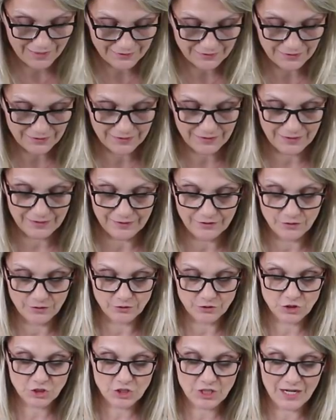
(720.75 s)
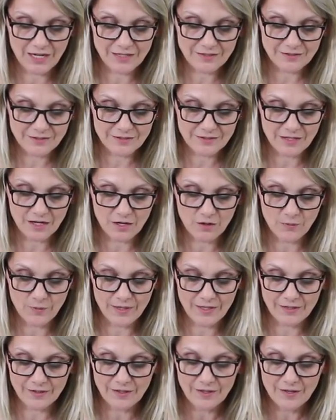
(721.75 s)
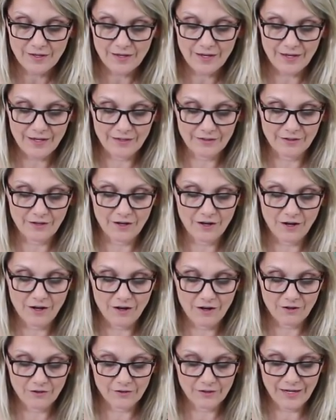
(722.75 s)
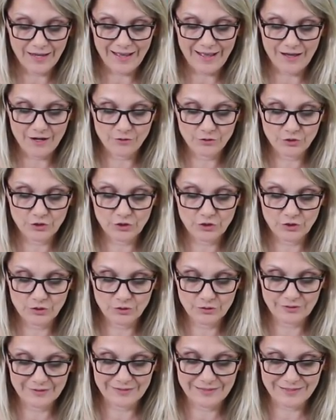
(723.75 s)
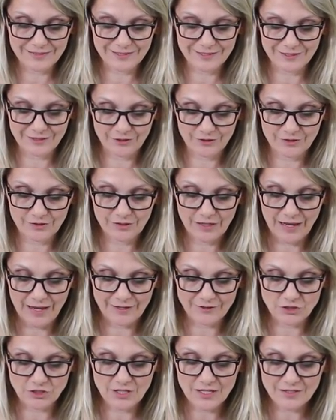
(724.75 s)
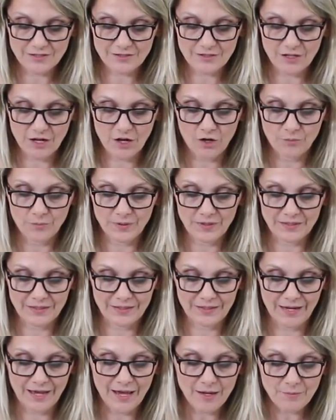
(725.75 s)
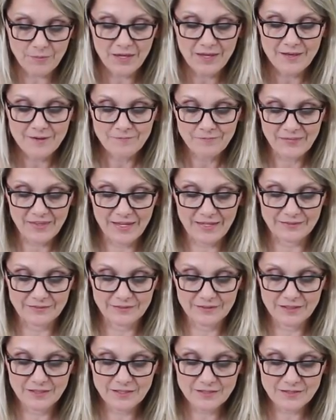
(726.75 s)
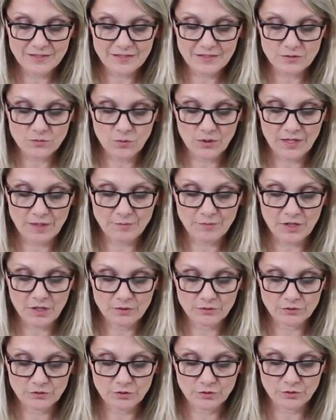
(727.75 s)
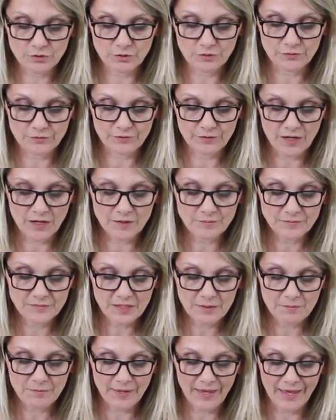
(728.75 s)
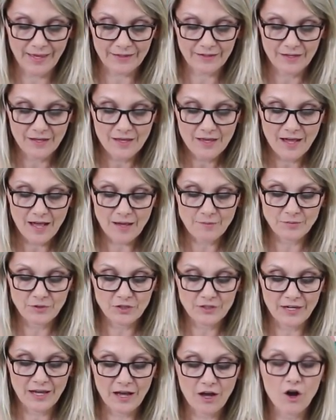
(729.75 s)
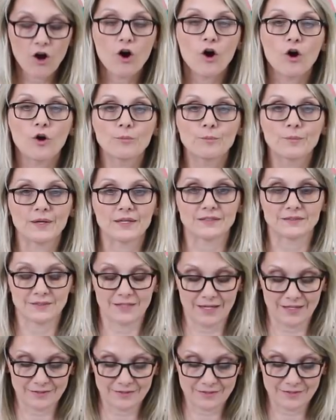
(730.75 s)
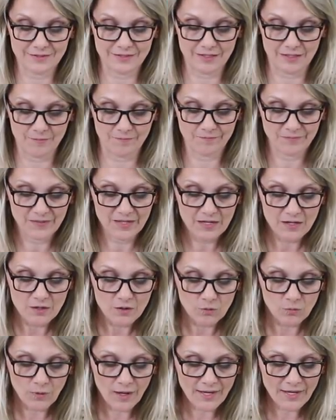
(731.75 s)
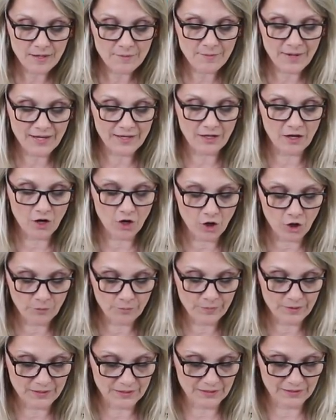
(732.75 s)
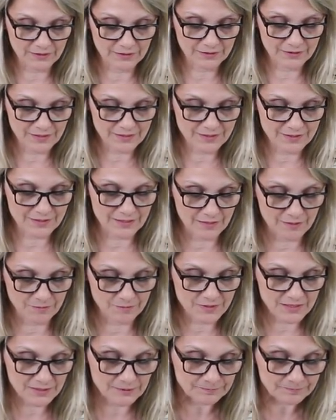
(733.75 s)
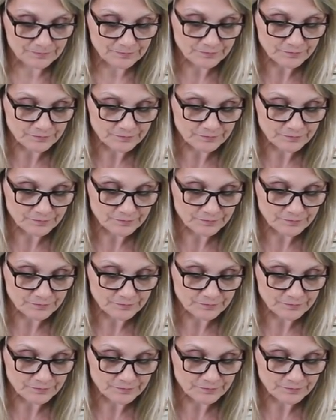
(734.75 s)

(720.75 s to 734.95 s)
I did a little chain sewing and oh how cute this look I just open it up and this is what I'm going to do from the back I'm gonna open that seam why am I opening the seams